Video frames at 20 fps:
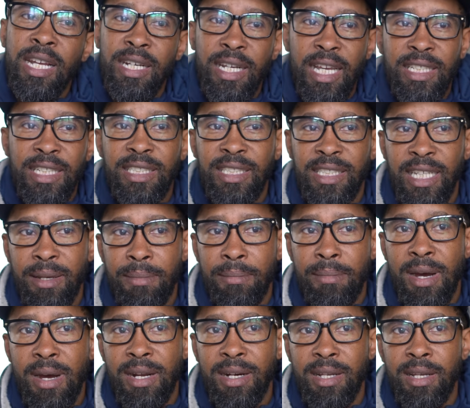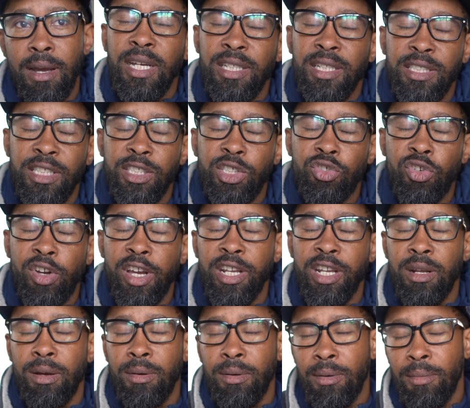they send money. It's a
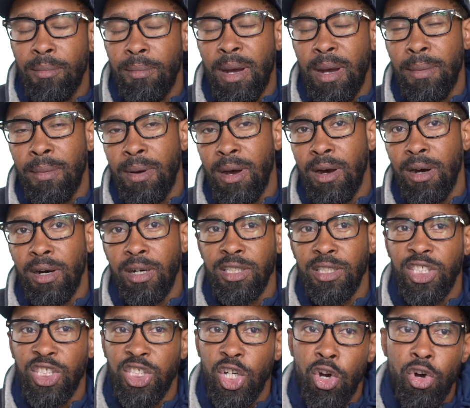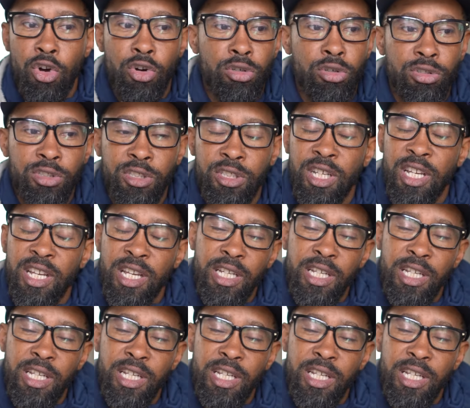trainer, my uh, Charles.